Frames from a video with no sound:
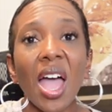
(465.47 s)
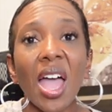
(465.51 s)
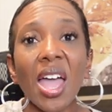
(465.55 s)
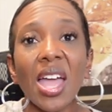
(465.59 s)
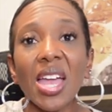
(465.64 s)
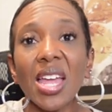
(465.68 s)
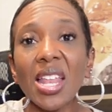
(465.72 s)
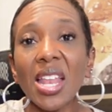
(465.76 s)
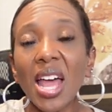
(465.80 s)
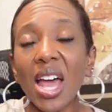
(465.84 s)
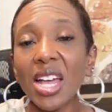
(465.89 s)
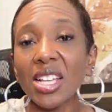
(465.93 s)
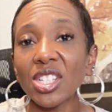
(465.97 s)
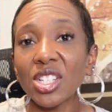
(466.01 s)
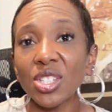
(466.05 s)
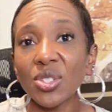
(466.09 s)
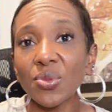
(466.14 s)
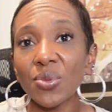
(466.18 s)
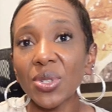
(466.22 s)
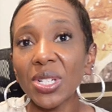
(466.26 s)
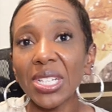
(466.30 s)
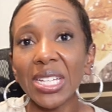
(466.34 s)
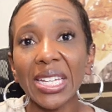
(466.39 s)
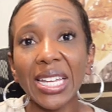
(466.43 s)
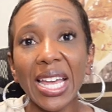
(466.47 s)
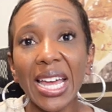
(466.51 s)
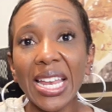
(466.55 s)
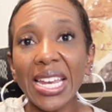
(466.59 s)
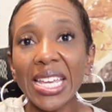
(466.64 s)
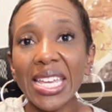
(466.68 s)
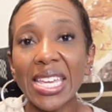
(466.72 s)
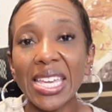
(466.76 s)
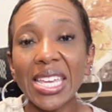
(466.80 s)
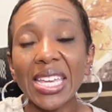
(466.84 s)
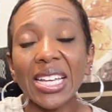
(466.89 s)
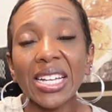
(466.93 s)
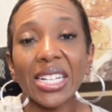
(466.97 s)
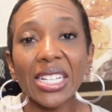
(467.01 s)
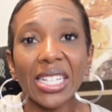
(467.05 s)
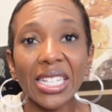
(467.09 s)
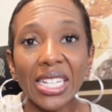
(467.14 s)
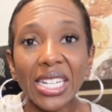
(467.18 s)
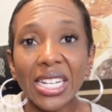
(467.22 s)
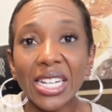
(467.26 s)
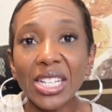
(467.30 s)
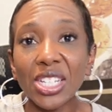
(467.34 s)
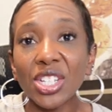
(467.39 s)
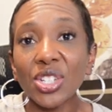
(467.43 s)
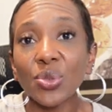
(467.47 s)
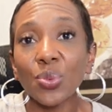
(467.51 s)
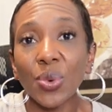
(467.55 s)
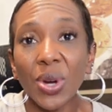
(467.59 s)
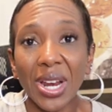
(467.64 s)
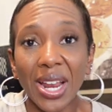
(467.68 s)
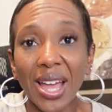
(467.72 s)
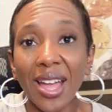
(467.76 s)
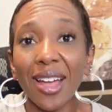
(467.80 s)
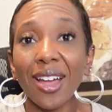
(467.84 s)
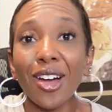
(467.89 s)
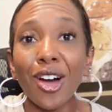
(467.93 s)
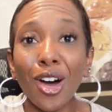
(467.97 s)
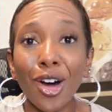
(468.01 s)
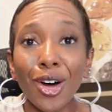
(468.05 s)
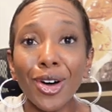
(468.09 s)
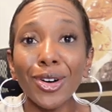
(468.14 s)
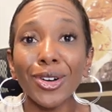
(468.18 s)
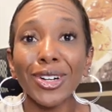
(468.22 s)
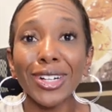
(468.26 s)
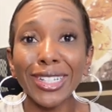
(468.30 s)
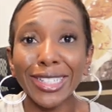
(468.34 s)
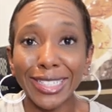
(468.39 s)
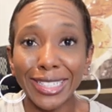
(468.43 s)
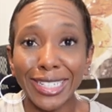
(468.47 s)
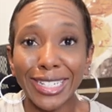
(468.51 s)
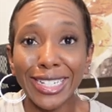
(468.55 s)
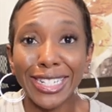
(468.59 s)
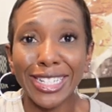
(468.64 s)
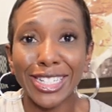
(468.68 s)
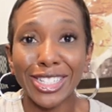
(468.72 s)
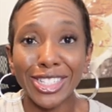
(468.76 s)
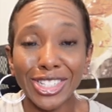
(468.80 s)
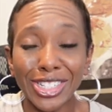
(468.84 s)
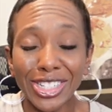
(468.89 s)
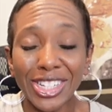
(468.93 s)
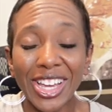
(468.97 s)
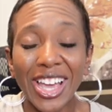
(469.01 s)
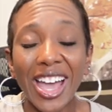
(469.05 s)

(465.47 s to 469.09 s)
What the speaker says: And I just really kind of eat cleanish, what I call cleanish.